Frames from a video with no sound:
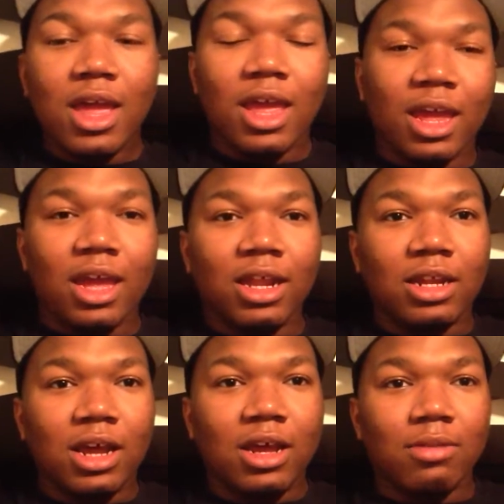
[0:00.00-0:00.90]

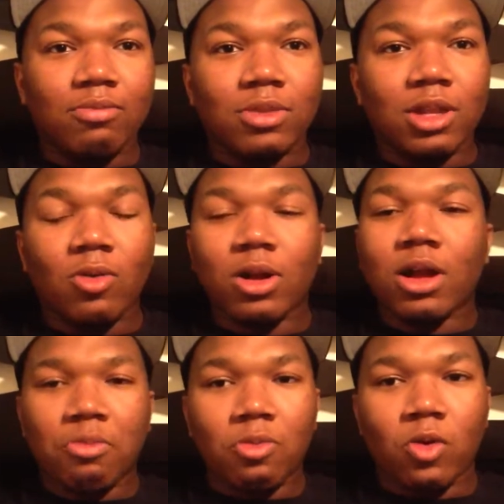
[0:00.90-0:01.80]
and there were a
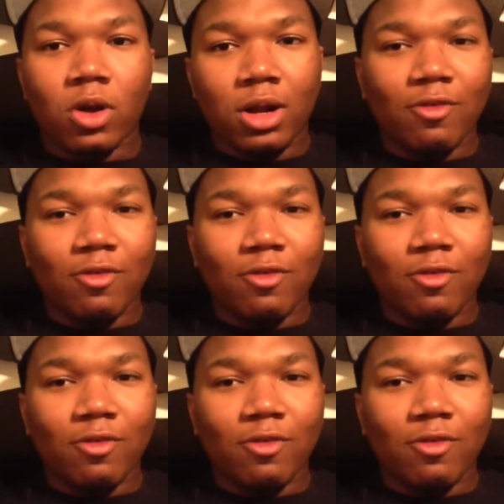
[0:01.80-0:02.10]
couple more,